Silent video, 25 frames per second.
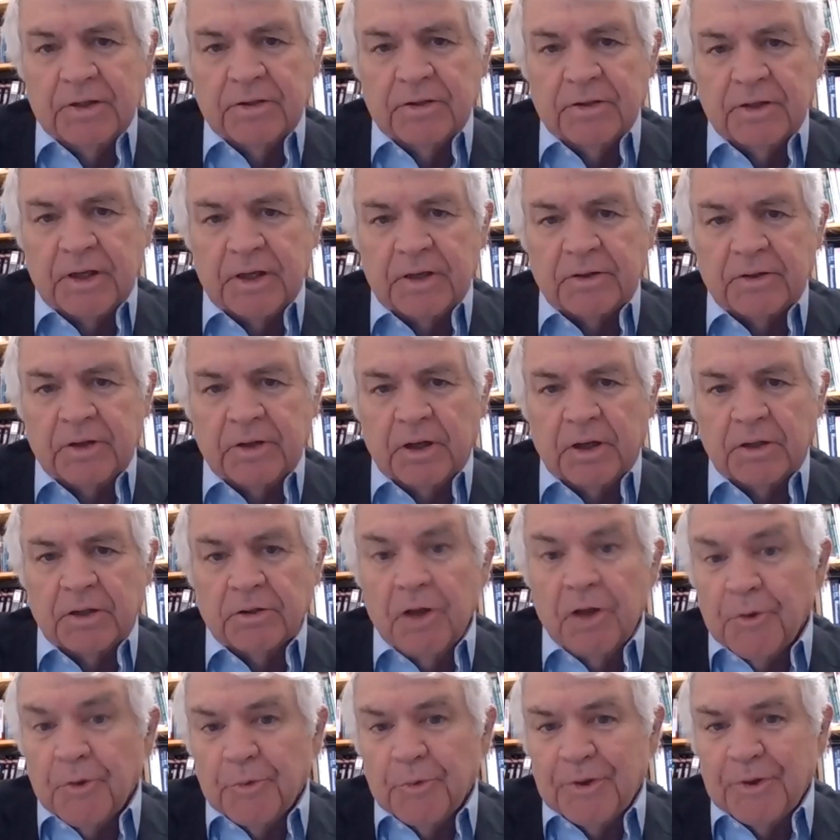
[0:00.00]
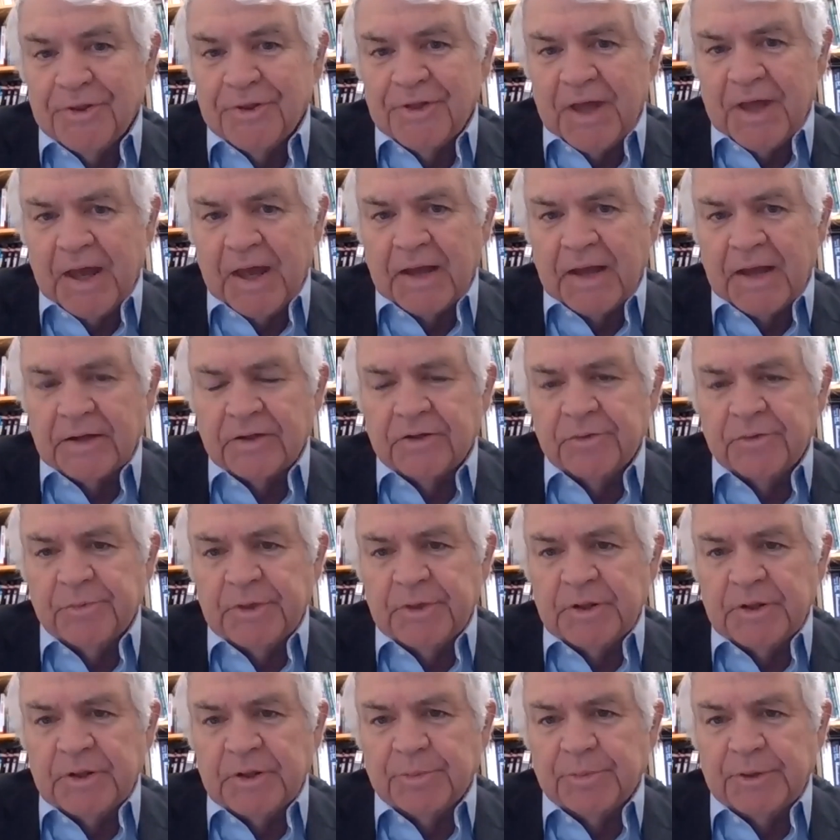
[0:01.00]
that along with that could
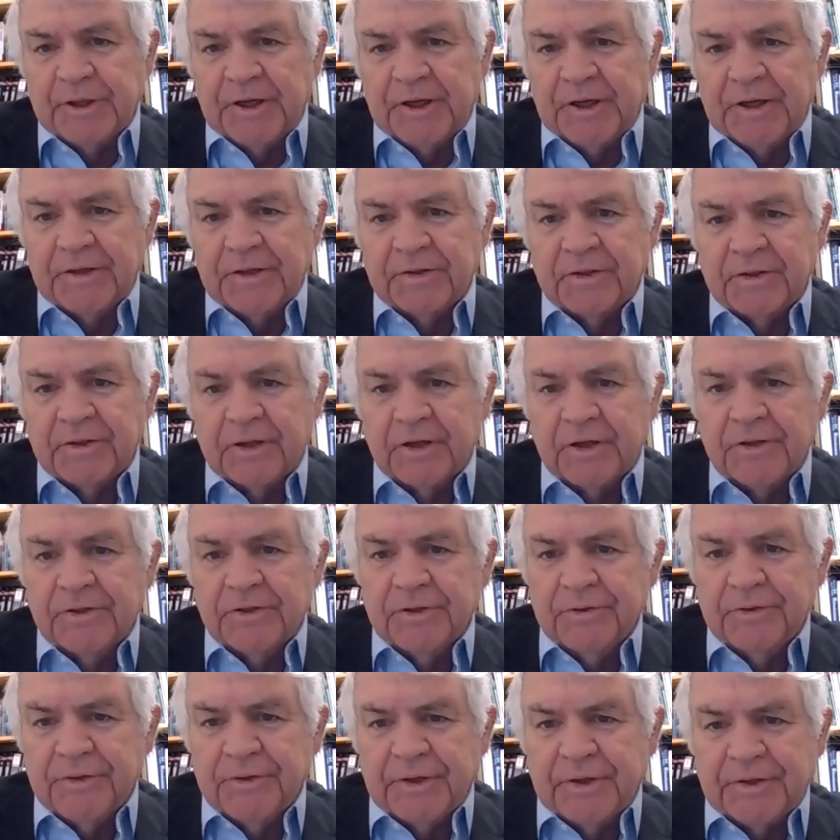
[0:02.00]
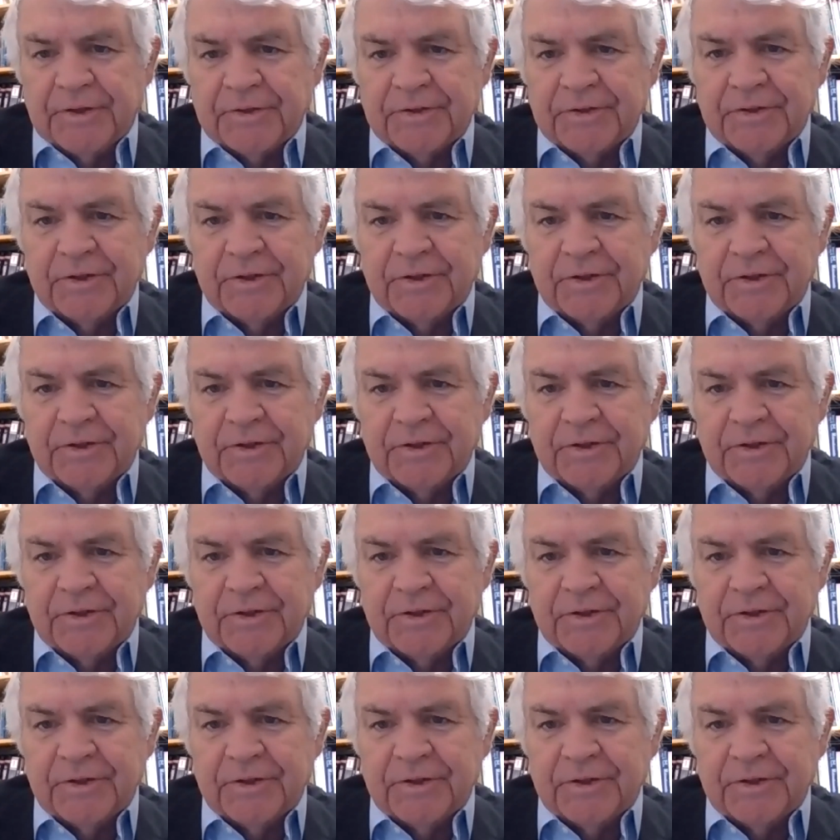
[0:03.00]
be a plan to undo this.